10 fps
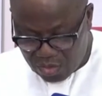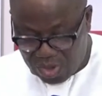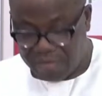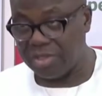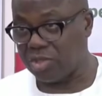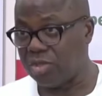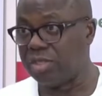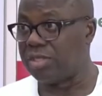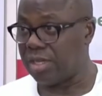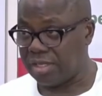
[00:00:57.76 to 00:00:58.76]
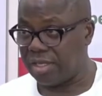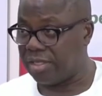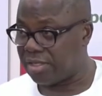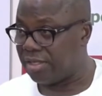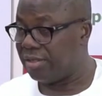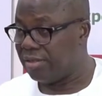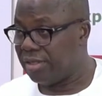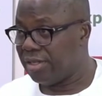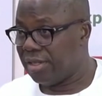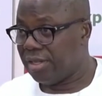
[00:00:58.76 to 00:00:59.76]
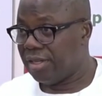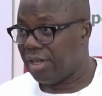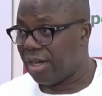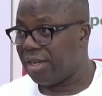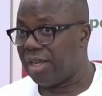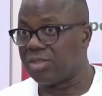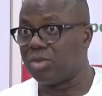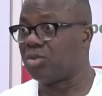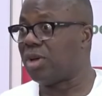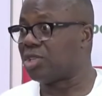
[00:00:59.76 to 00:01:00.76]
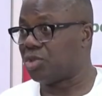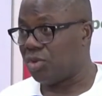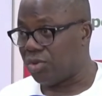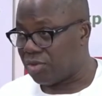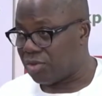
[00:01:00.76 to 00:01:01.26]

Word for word: they have assured His Excellency, and they have also assured